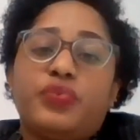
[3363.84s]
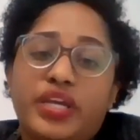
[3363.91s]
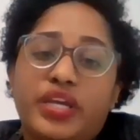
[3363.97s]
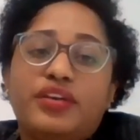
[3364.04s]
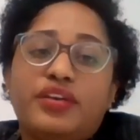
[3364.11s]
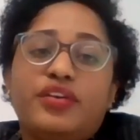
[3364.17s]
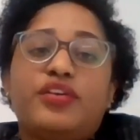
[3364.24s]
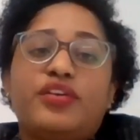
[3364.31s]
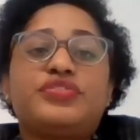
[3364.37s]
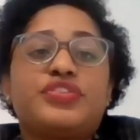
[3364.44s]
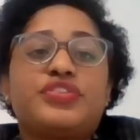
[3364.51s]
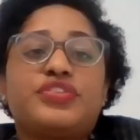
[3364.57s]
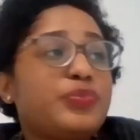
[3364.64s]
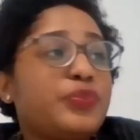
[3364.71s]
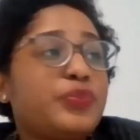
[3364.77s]
way of
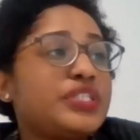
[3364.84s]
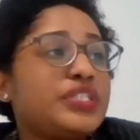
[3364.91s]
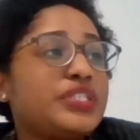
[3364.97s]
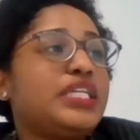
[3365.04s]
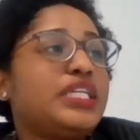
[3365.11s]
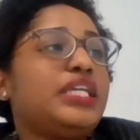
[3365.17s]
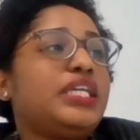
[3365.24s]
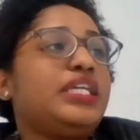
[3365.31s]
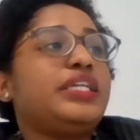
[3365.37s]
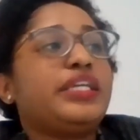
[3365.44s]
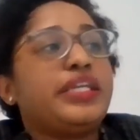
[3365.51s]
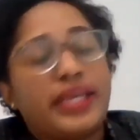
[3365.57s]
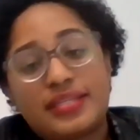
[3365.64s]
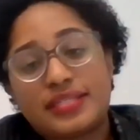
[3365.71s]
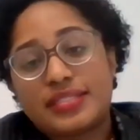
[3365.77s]
transporting
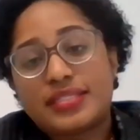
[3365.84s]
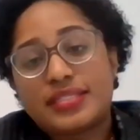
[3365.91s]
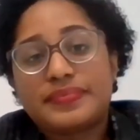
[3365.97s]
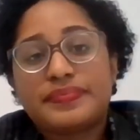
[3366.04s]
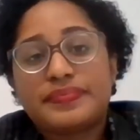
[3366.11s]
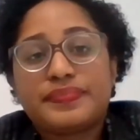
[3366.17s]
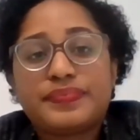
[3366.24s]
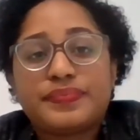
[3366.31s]
guests.